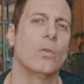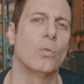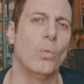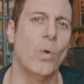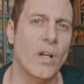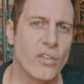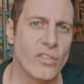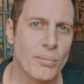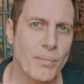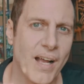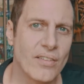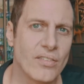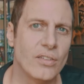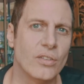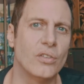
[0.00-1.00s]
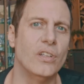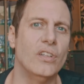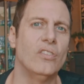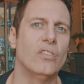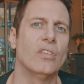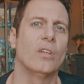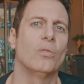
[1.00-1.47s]
Why does the mass
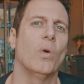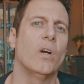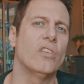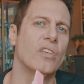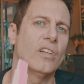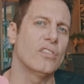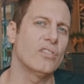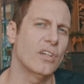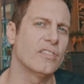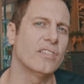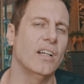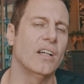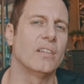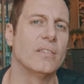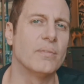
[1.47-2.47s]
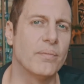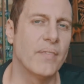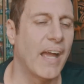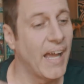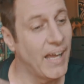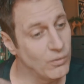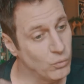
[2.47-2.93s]
increase and why does it get stretched out?
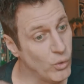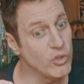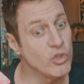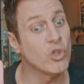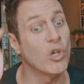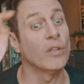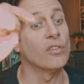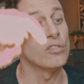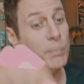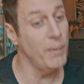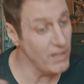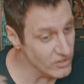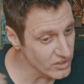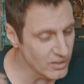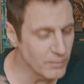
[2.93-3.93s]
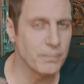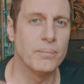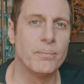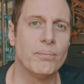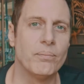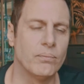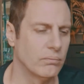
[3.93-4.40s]
And when you're on the spaceship,
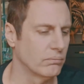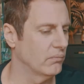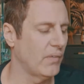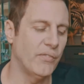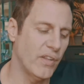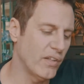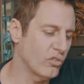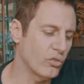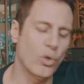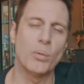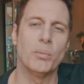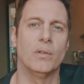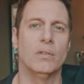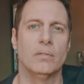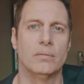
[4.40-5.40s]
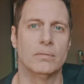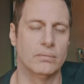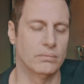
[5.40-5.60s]
everything is normal.